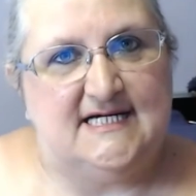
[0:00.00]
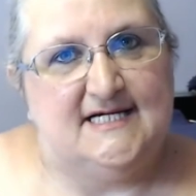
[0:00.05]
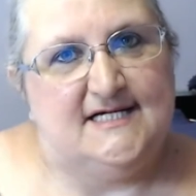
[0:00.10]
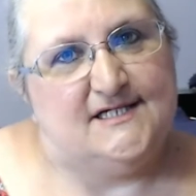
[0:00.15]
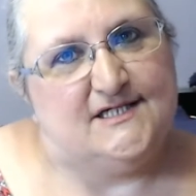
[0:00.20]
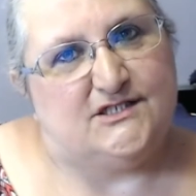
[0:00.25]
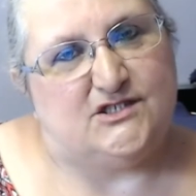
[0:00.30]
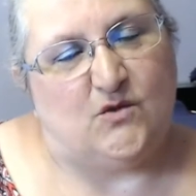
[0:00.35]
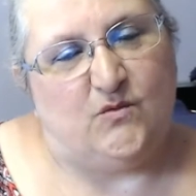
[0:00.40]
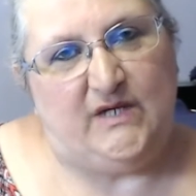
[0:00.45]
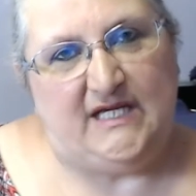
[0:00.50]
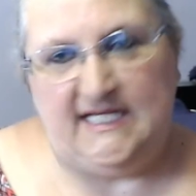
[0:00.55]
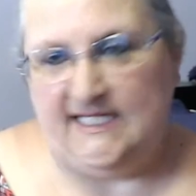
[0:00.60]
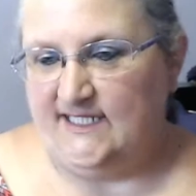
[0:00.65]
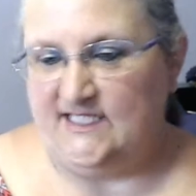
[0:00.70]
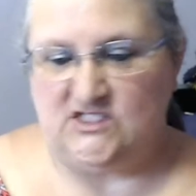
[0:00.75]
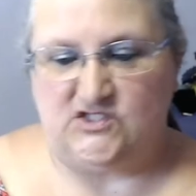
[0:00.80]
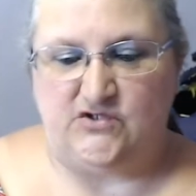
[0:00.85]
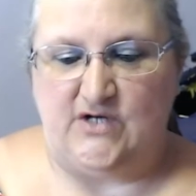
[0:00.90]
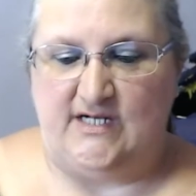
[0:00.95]
So we're going to get
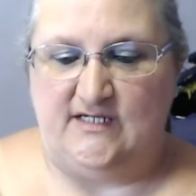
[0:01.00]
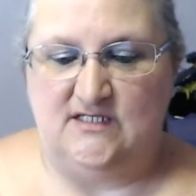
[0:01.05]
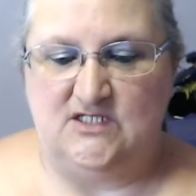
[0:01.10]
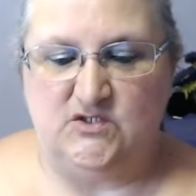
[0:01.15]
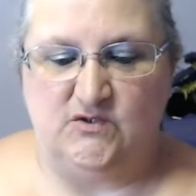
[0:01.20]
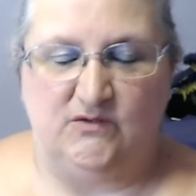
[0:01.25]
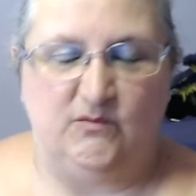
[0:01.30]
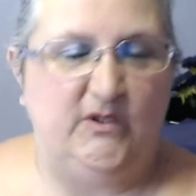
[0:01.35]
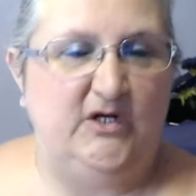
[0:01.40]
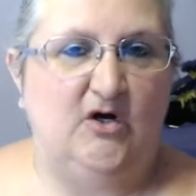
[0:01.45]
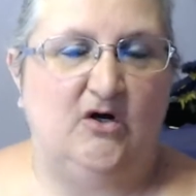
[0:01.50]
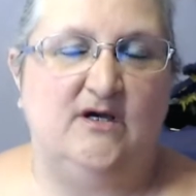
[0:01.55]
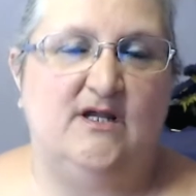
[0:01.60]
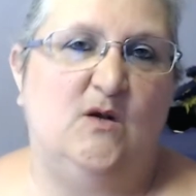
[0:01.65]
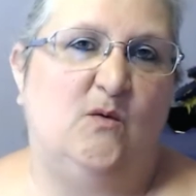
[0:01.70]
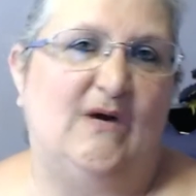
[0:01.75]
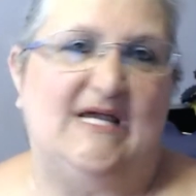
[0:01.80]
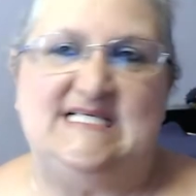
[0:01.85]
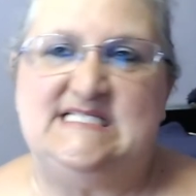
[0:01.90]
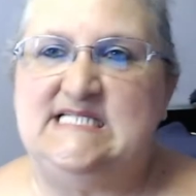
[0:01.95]
straight into it. We're not going to
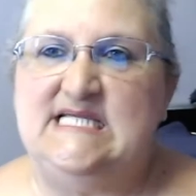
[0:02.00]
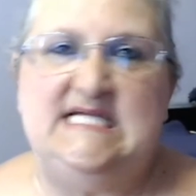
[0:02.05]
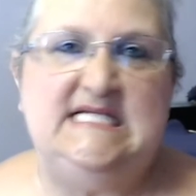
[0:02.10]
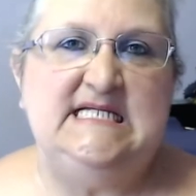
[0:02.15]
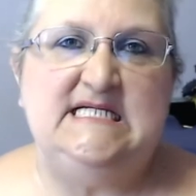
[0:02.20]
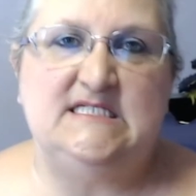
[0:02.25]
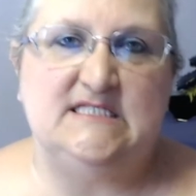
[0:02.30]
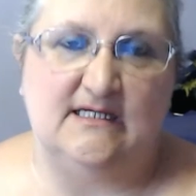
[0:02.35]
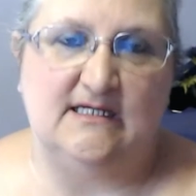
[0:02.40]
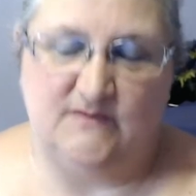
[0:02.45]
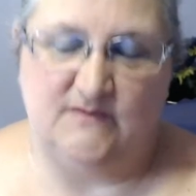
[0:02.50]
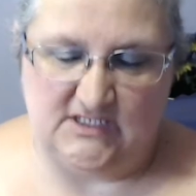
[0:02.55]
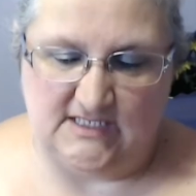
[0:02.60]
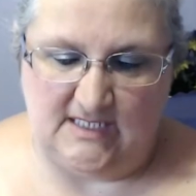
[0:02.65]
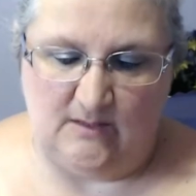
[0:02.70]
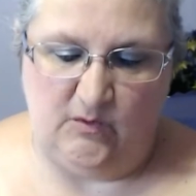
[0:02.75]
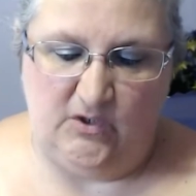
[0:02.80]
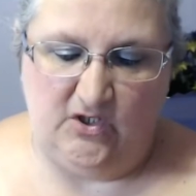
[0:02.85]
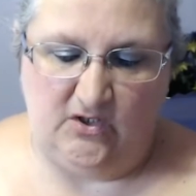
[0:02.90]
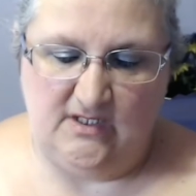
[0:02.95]
waste any time today.
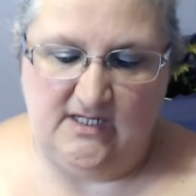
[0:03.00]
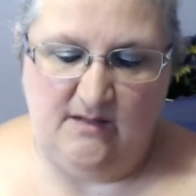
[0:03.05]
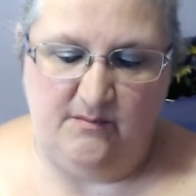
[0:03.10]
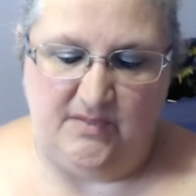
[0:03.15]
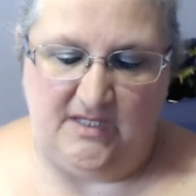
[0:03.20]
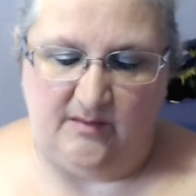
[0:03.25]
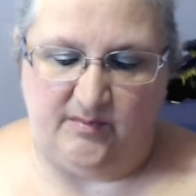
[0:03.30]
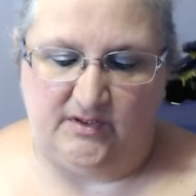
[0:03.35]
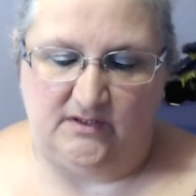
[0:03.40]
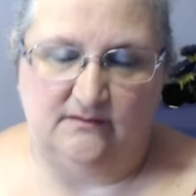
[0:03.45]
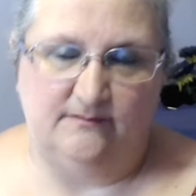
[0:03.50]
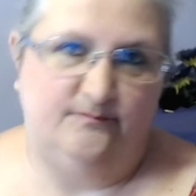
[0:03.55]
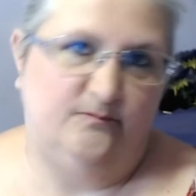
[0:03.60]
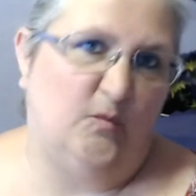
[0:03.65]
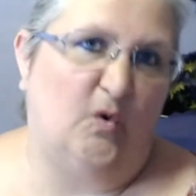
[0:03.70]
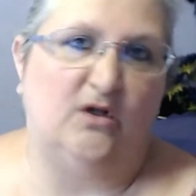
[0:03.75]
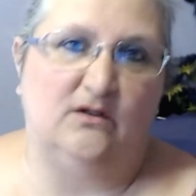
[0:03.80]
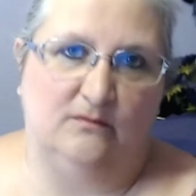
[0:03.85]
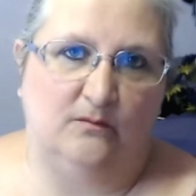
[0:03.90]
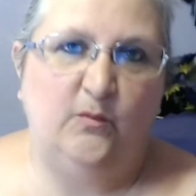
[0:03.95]
We're not going to babble.
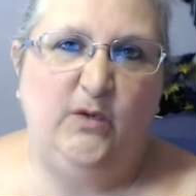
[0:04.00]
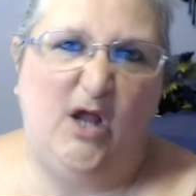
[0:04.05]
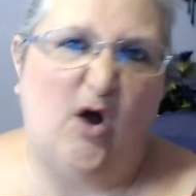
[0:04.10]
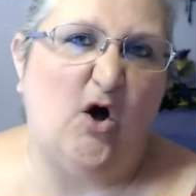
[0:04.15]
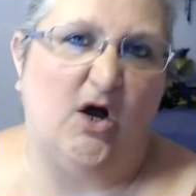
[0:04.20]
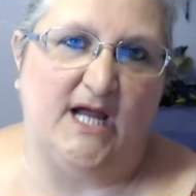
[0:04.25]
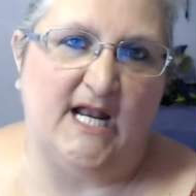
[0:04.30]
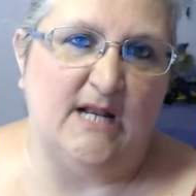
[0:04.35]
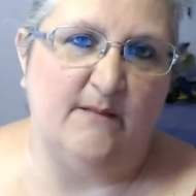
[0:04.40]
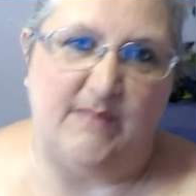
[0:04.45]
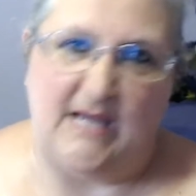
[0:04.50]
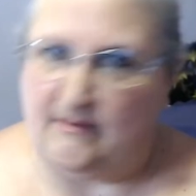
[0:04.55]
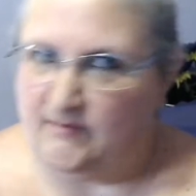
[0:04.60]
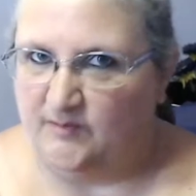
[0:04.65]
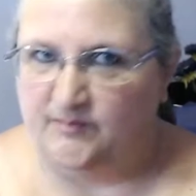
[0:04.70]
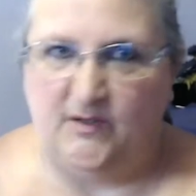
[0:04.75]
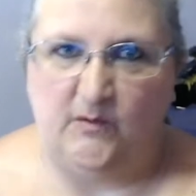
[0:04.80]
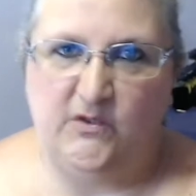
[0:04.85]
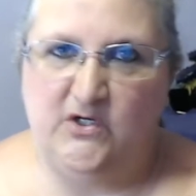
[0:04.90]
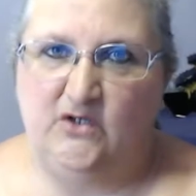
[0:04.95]
Well, we are going to babble,
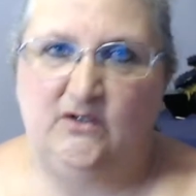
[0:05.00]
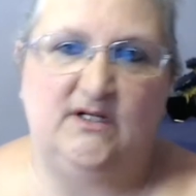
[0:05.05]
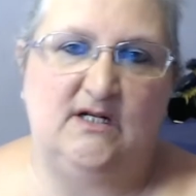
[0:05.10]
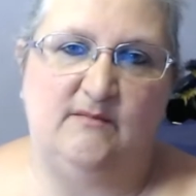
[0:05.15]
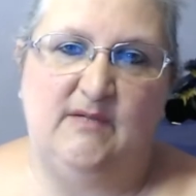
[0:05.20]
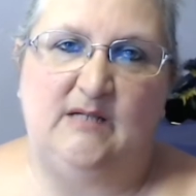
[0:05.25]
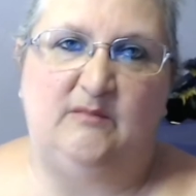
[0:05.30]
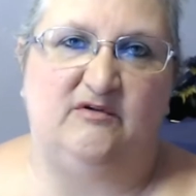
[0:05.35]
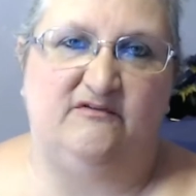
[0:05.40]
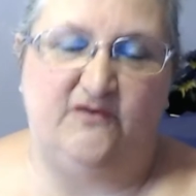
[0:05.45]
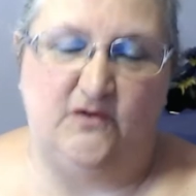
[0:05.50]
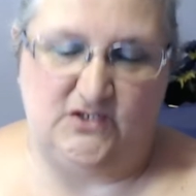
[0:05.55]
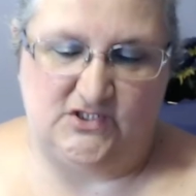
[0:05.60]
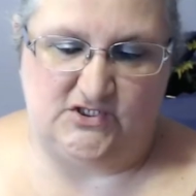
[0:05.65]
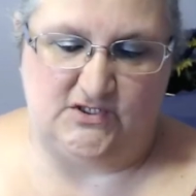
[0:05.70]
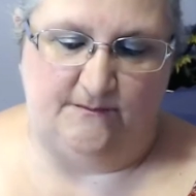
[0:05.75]
but we're not going to babble first.